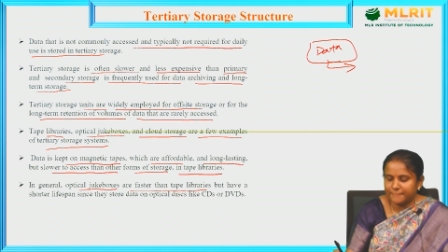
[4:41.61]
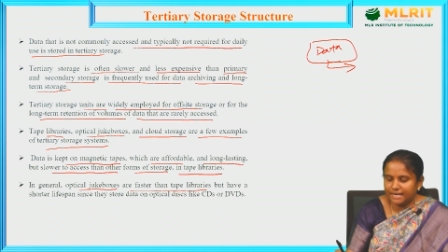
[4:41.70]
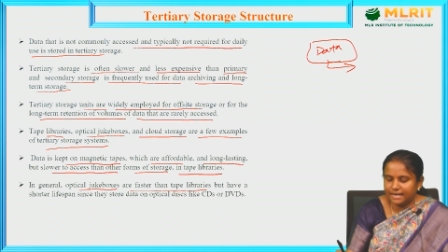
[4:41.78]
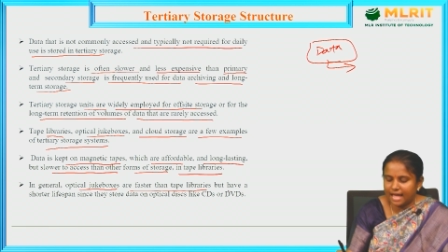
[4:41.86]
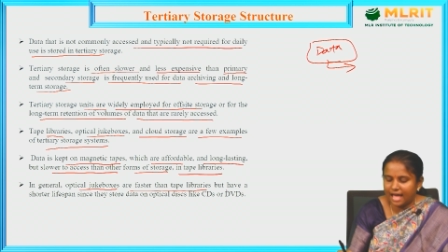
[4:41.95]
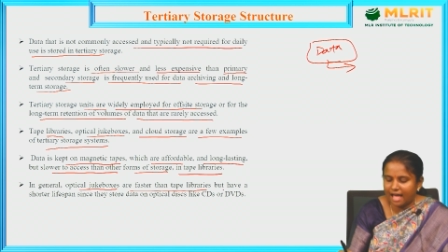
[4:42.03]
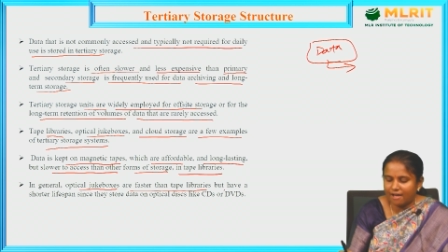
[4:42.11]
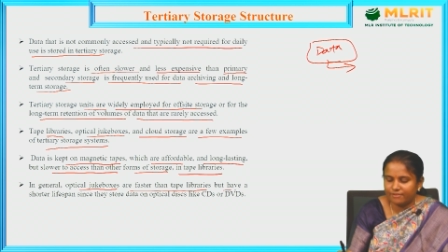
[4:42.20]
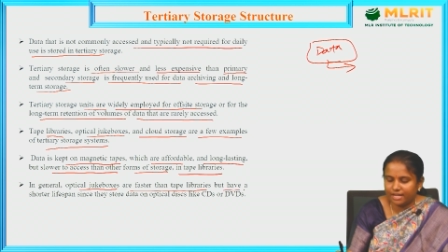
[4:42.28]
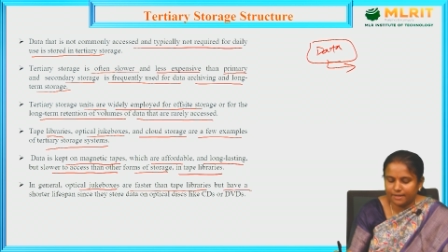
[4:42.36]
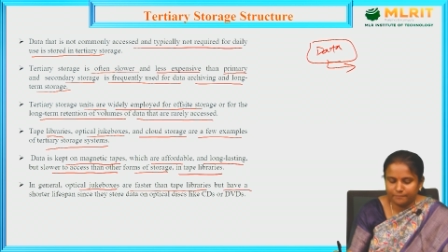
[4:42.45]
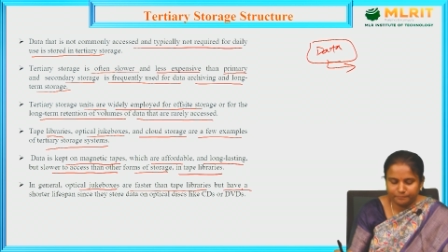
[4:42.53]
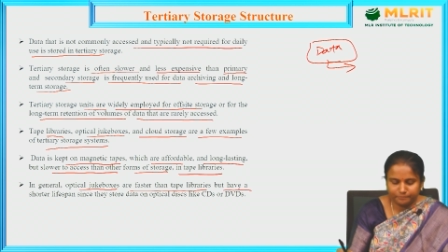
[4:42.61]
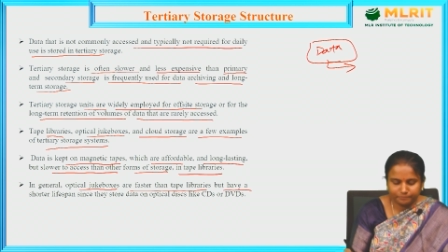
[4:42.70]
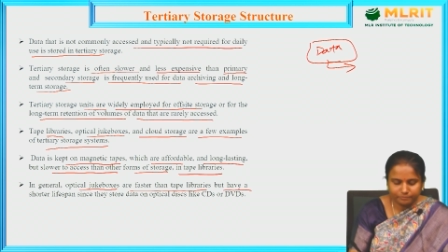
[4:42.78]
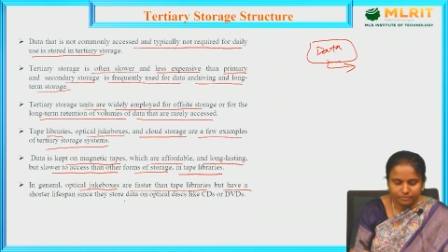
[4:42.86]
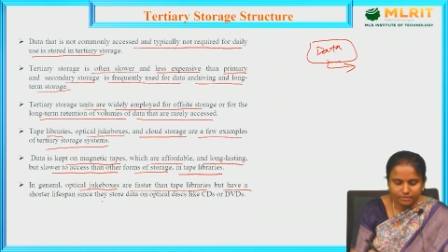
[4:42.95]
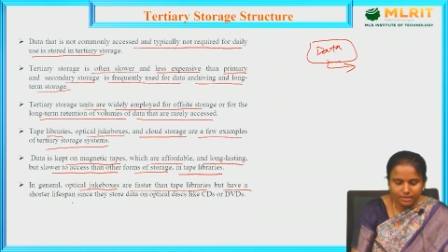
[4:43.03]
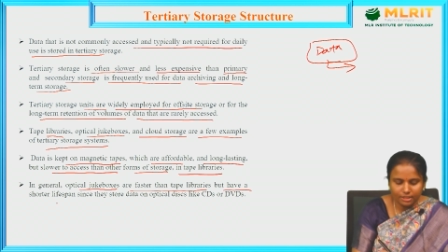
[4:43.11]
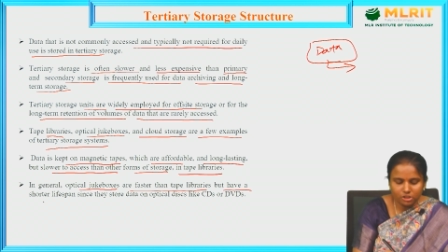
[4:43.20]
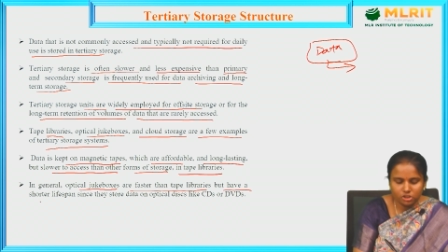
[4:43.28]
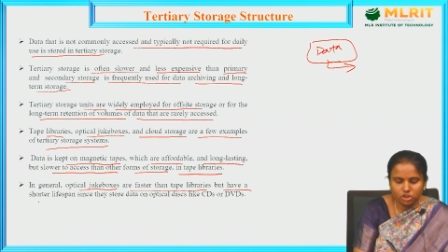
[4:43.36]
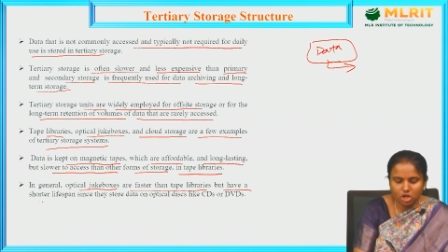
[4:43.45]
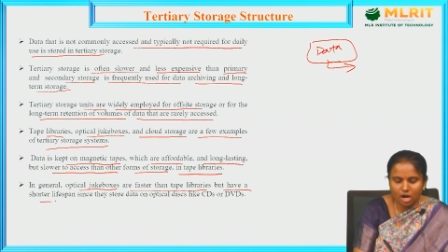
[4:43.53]
have a
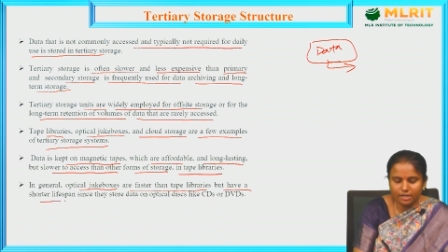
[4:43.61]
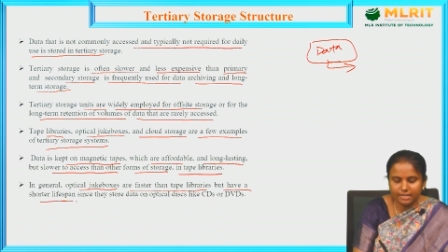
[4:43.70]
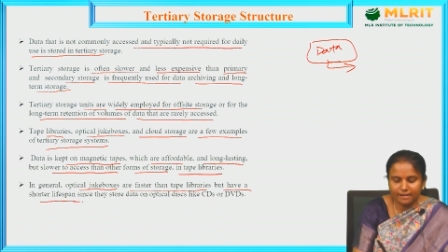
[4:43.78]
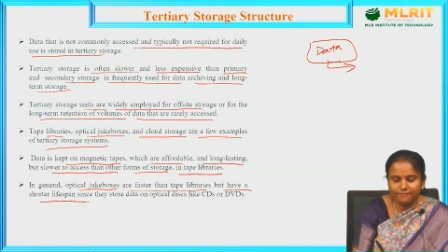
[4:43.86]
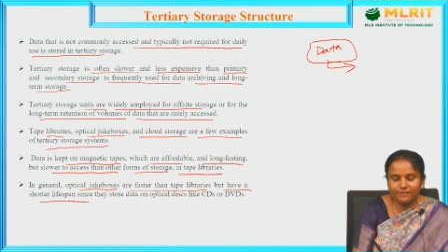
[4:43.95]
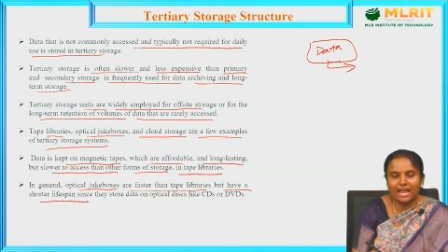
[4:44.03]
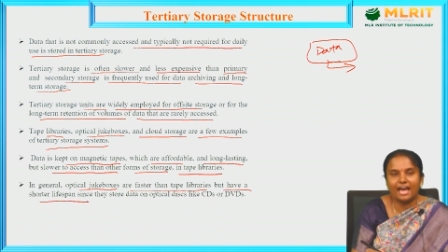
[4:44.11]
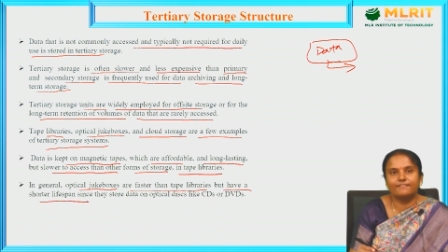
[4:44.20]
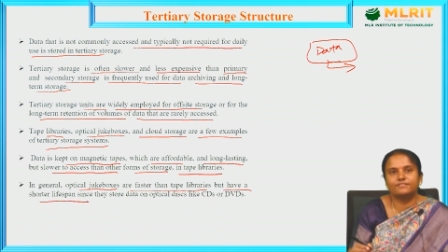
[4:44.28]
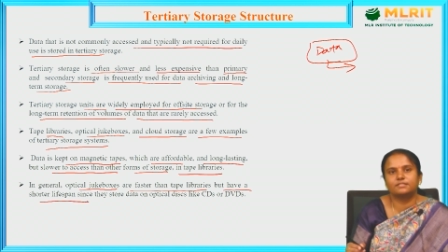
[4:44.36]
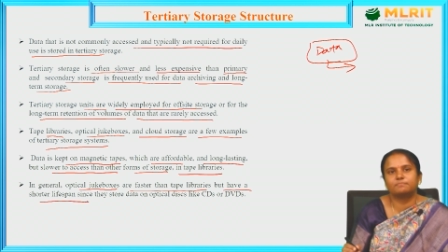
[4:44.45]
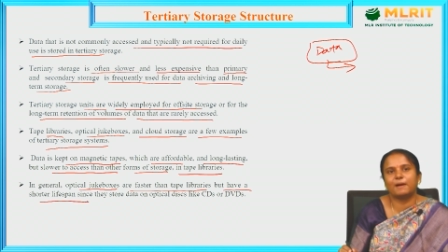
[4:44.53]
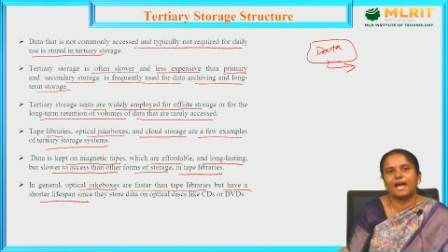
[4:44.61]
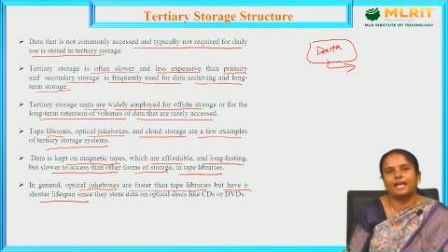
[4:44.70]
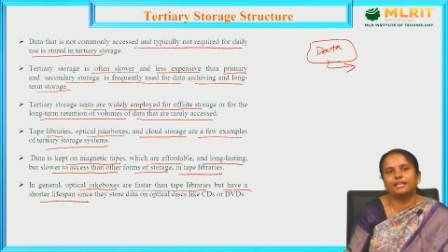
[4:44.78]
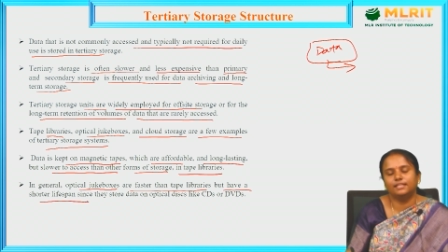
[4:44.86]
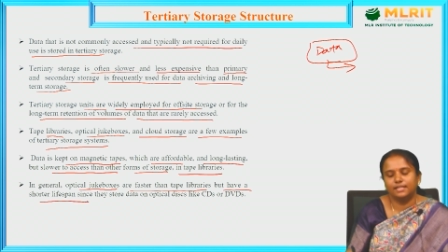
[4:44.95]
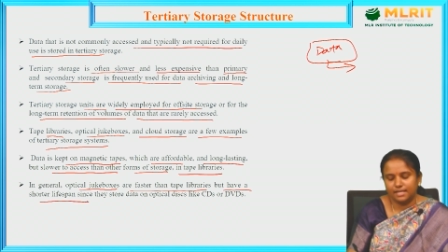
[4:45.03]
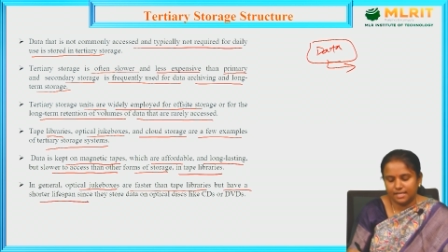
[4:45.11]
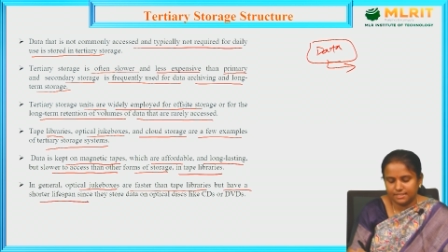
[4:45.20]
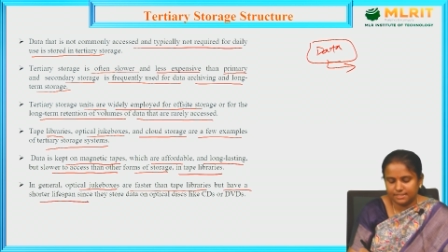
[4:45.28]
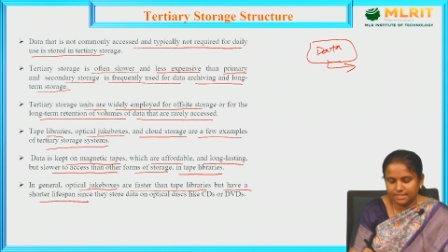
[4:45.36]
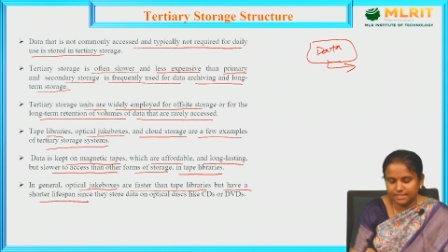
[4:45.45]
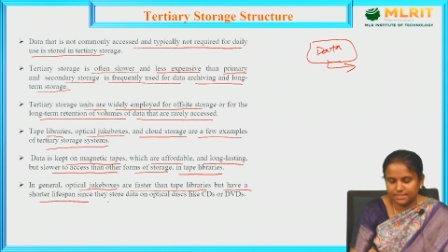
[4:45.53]
shorter lifespan
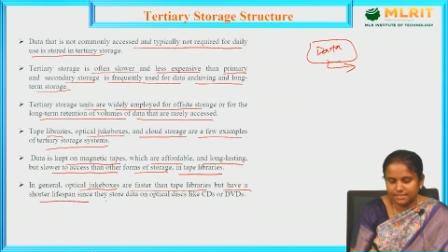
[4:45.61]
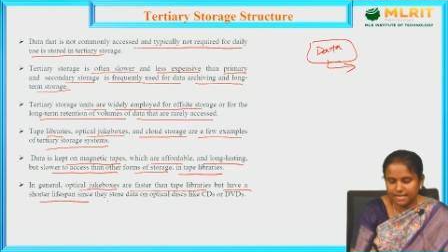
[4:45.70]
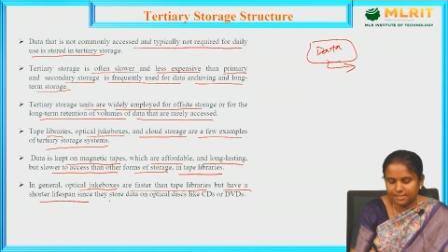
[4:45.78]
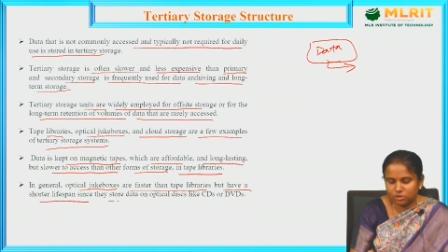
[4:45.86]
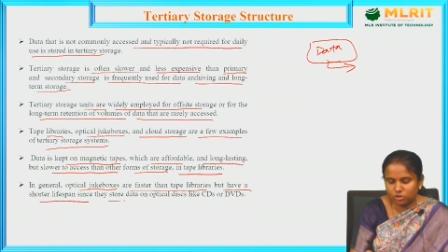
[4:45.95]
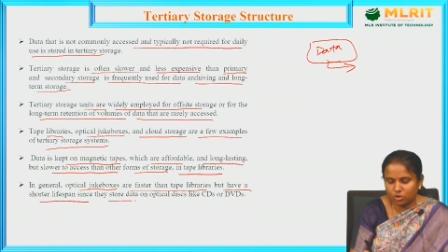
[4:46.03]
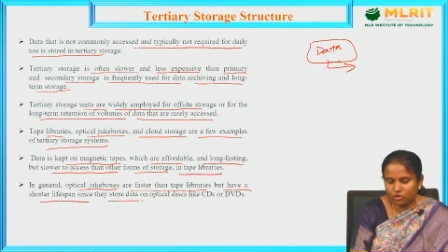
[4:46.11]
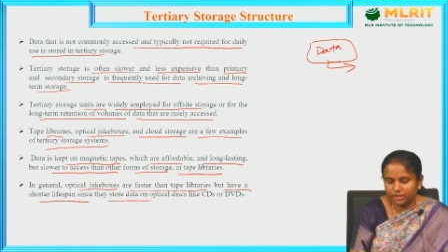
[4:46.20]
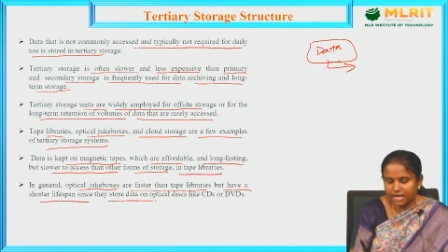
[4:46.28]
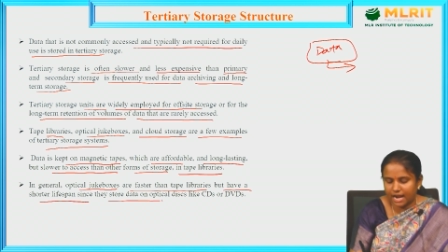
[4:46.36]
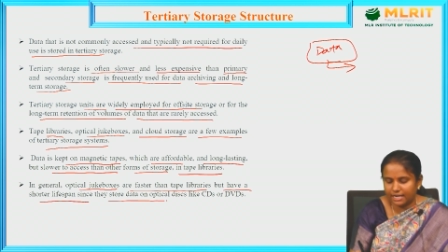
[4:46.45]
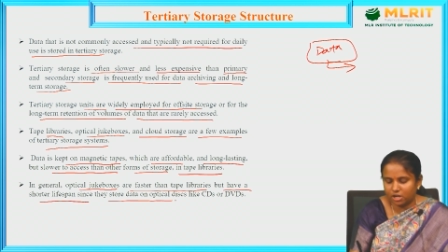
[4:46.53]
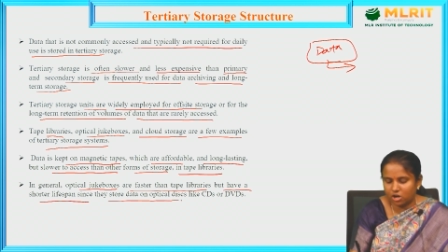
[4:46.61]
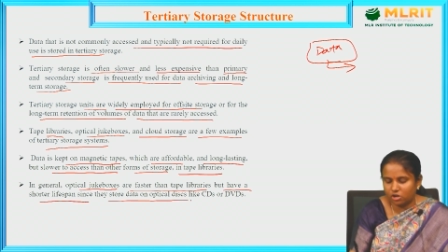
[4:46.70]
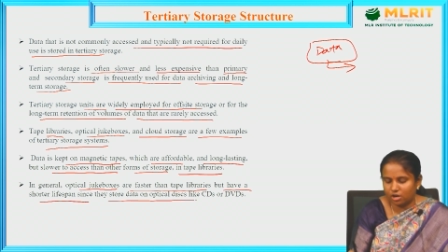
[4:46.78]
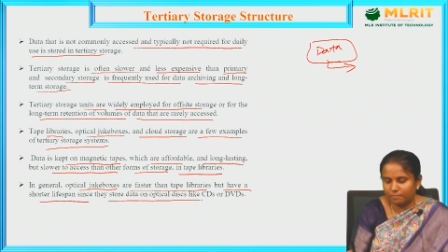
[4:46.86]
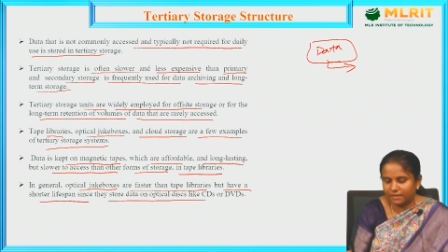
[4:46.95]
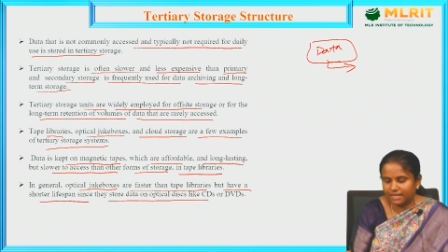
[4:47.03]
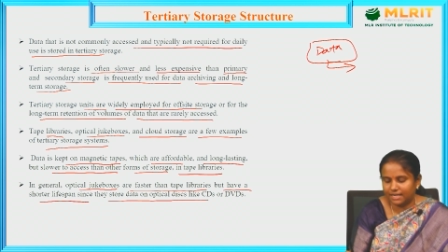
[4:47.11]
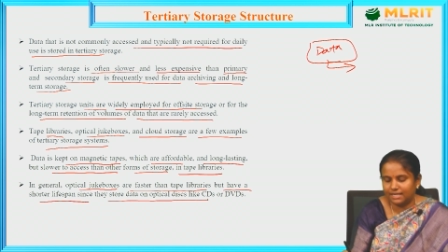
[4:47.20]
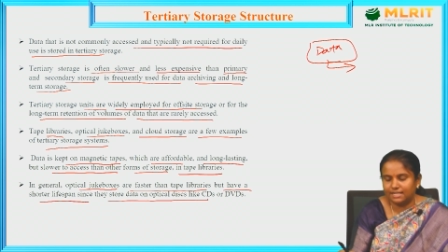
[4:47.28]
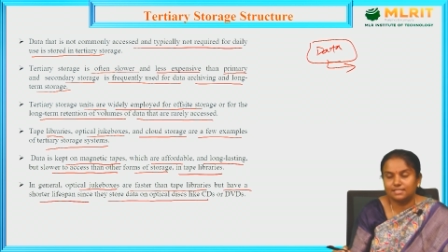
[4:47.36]
since they store data on optical discs